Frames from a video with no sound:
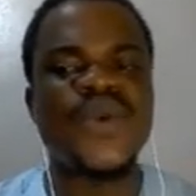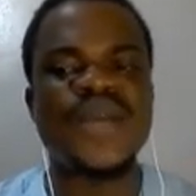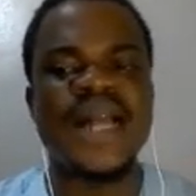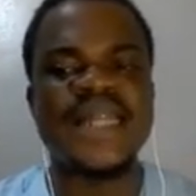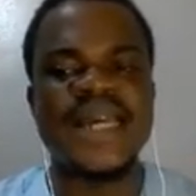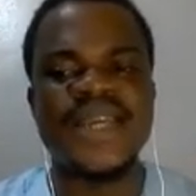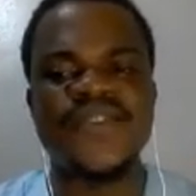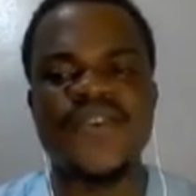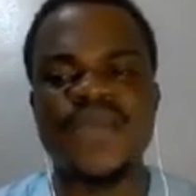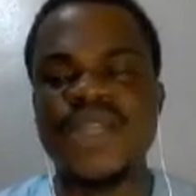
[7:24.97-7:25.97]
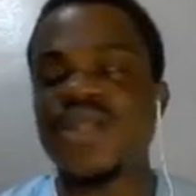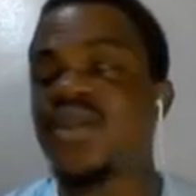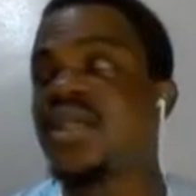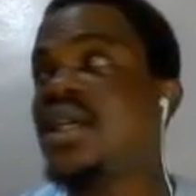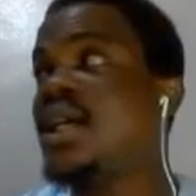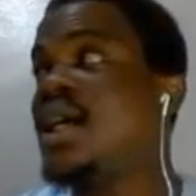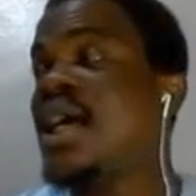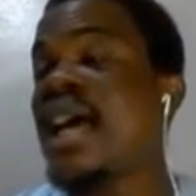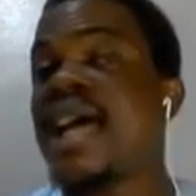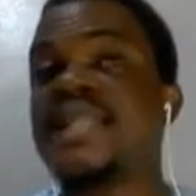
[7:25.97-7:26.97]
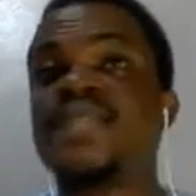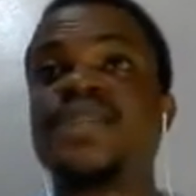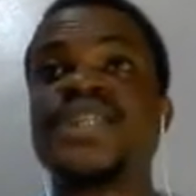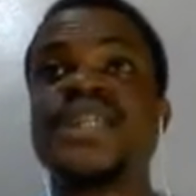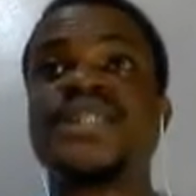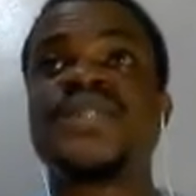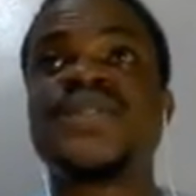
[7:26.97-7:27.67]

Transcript: gather information. As the patient is